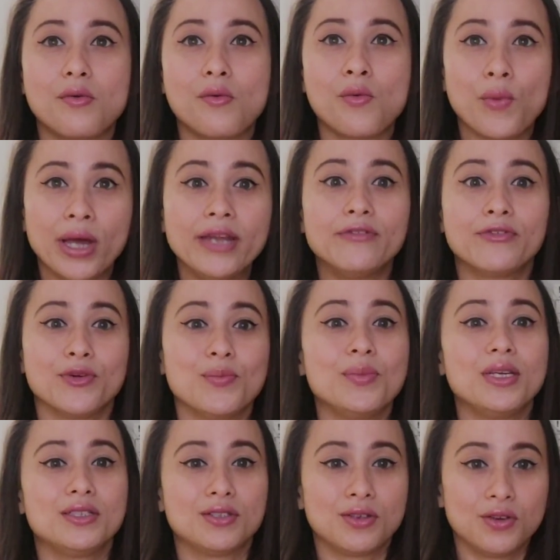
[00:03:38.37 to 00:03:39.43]
wait for
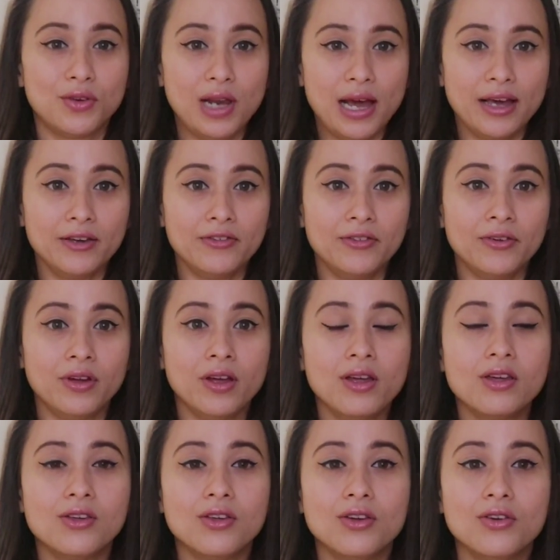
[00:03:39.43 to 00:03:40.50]
me to go live,
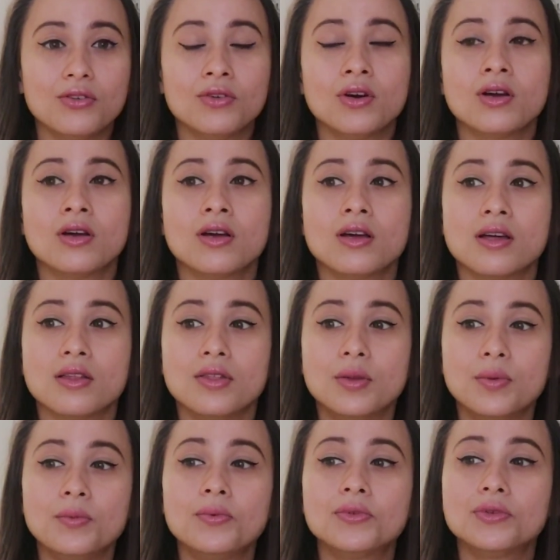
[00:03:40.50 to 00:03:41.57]
you know, the
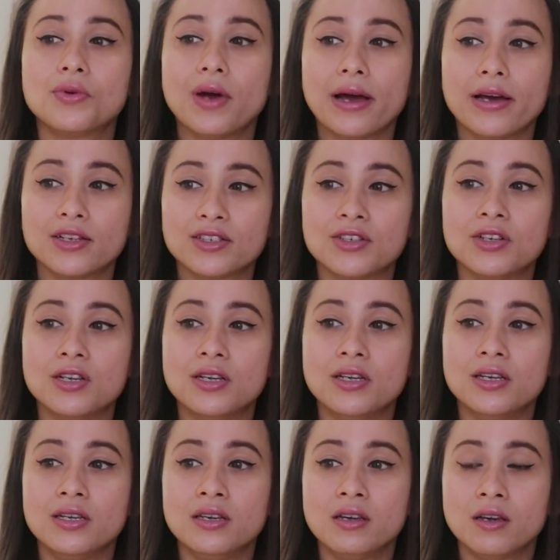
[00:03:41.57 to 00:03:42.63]
people who
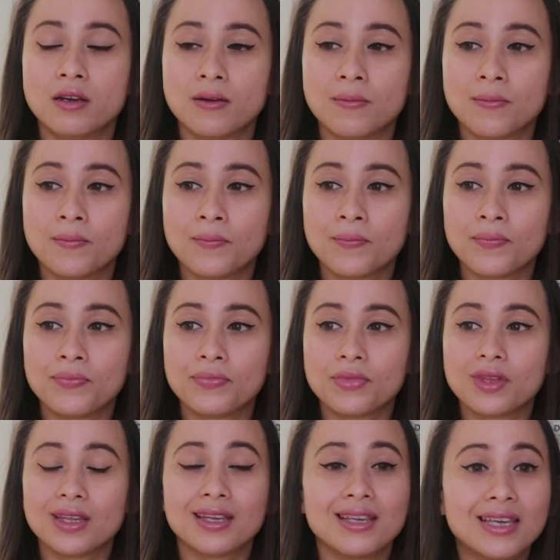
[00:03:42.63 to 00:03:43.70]
actually
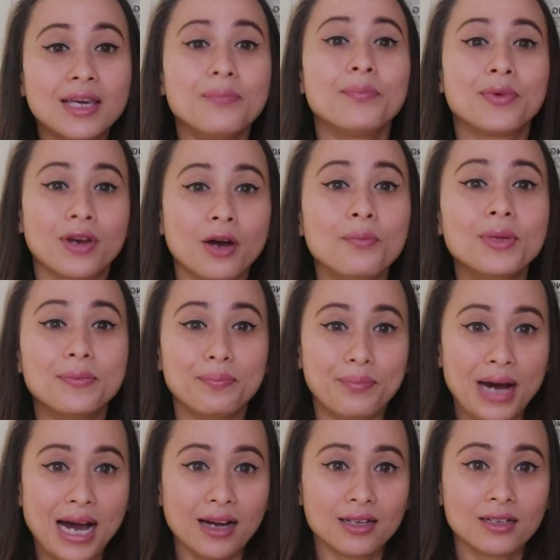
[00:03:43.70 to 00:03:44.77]
keep coming
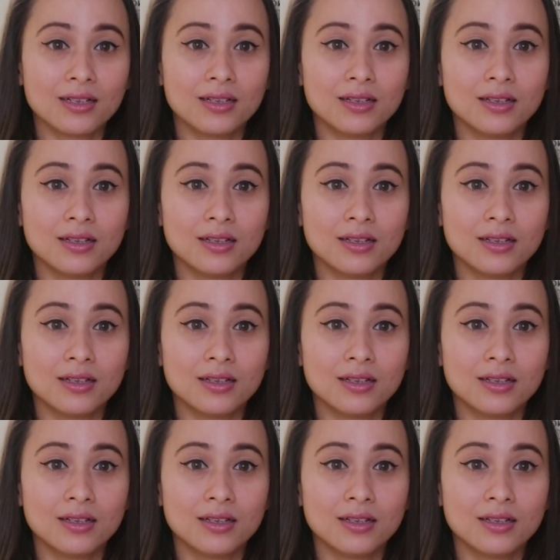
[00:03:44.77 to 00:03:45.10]
back.